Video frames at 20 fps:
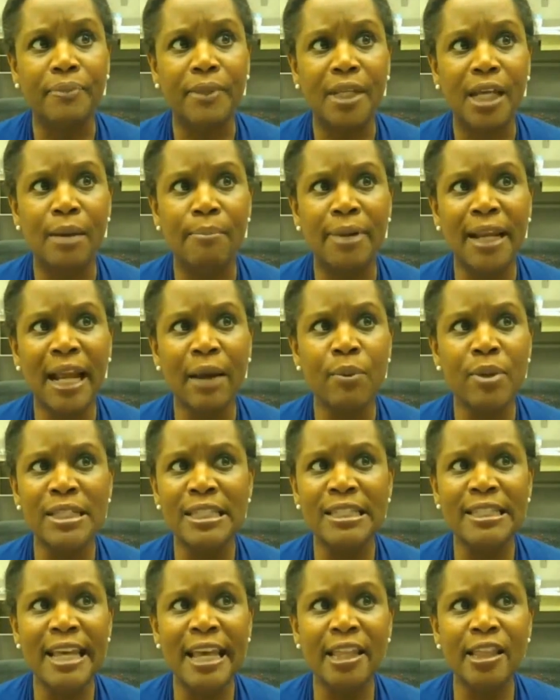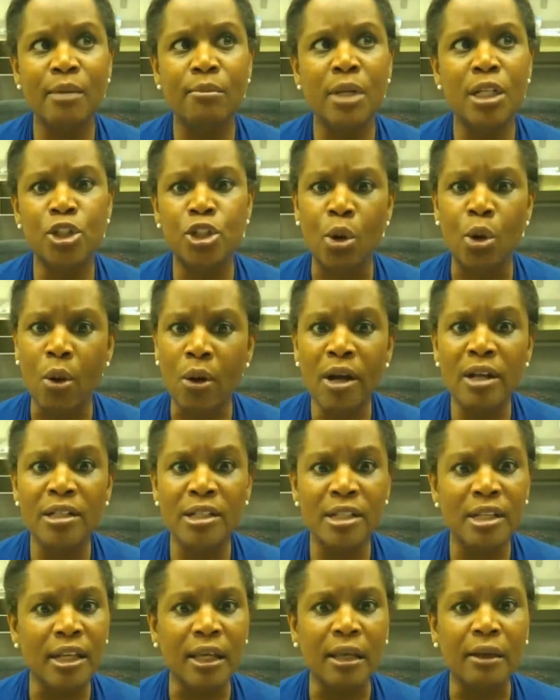But I would say the
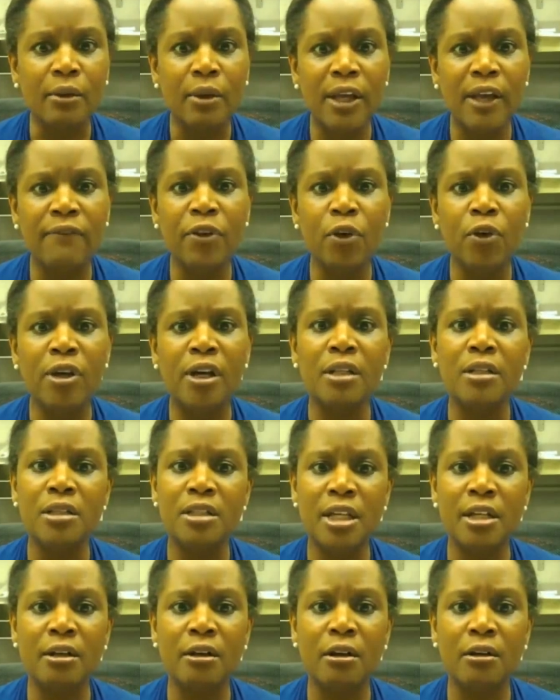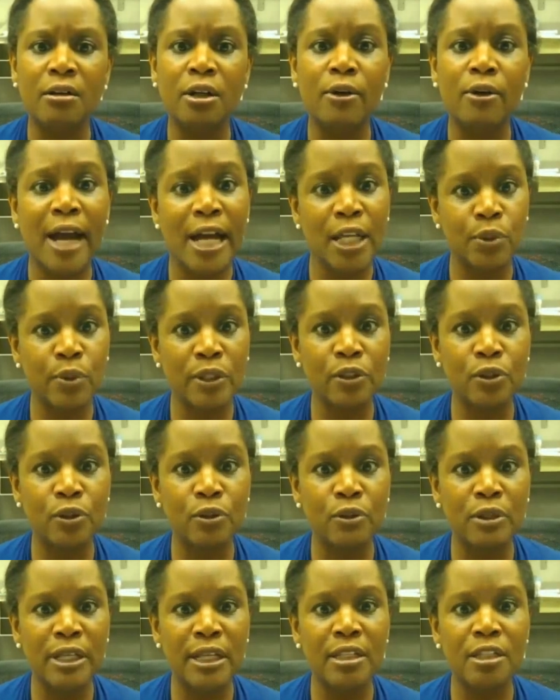majority, if you consider the graduate
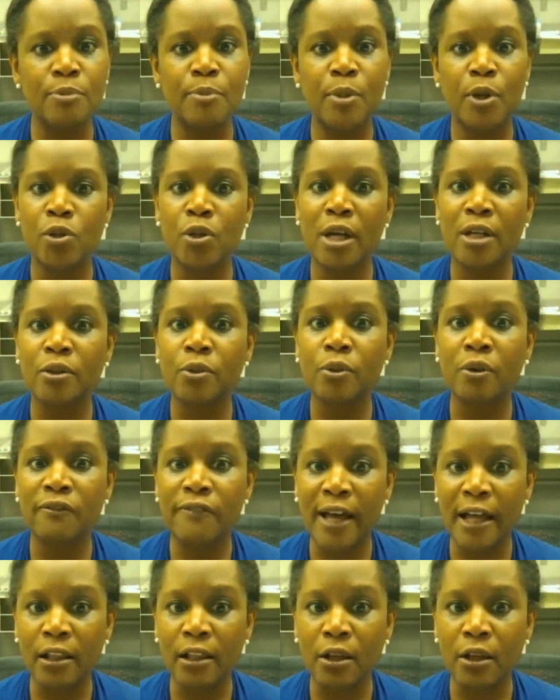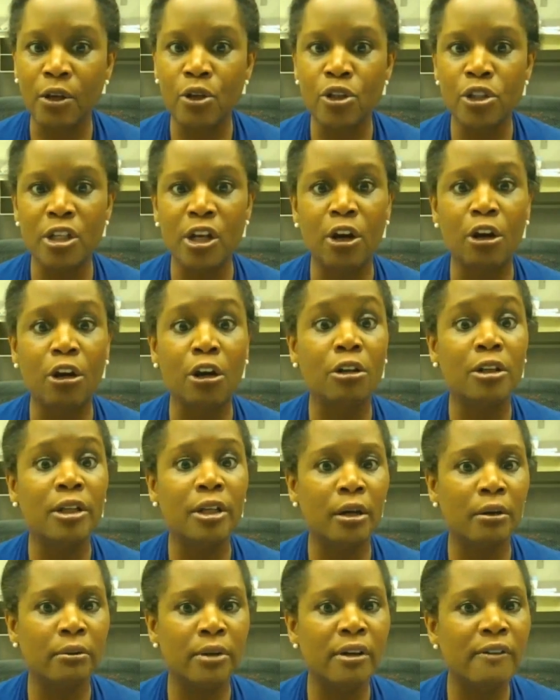students, postdoctoral fellows, early
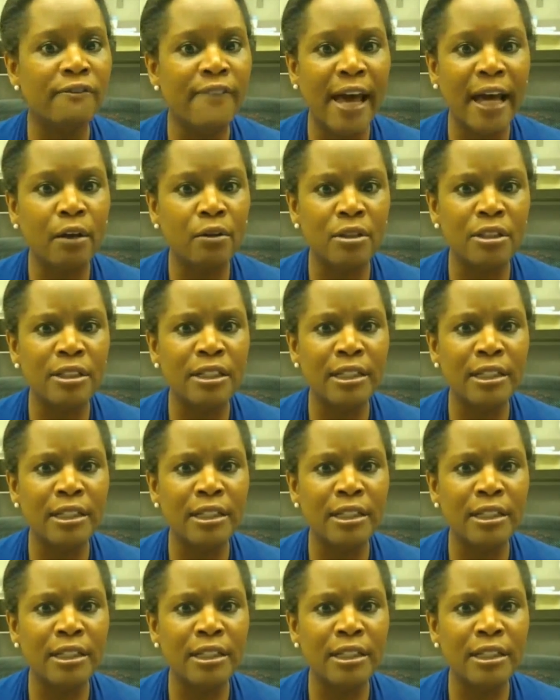career faculty